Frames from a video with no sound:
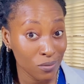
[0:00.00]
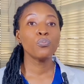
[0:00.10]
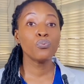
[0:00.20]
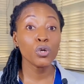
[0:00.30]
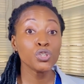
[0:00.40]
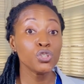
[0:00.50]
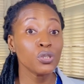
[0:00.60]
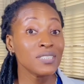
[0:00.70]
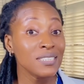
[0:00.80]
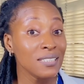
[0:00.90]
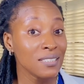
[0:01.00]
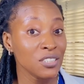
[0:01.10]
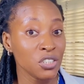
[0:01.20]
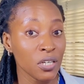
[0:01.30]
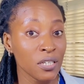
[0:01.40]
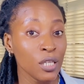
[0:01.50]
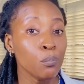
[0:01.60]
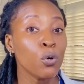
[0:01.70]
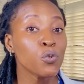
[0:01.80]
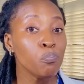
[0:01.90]
Brush your teeth gently,
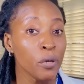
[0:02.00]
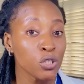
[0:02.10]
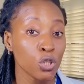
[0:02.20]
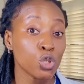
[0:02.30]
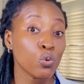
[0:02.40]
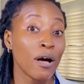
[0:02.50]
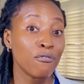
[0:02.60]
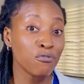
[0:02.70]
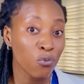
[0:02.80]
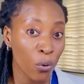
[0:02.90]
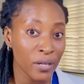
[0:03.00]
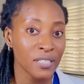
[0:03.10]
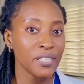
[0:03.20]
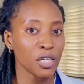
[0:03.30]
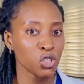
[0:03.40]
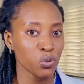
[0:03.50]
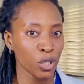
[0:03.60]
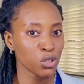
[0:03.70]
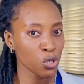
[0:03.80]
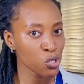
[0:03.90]
but make sure to avoid the
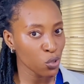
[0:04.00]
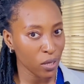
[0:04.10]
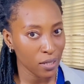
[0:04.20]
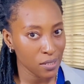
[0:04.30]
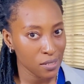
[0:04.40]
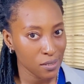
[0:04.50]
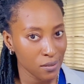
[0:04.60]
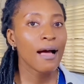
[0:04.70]
extraction sockets.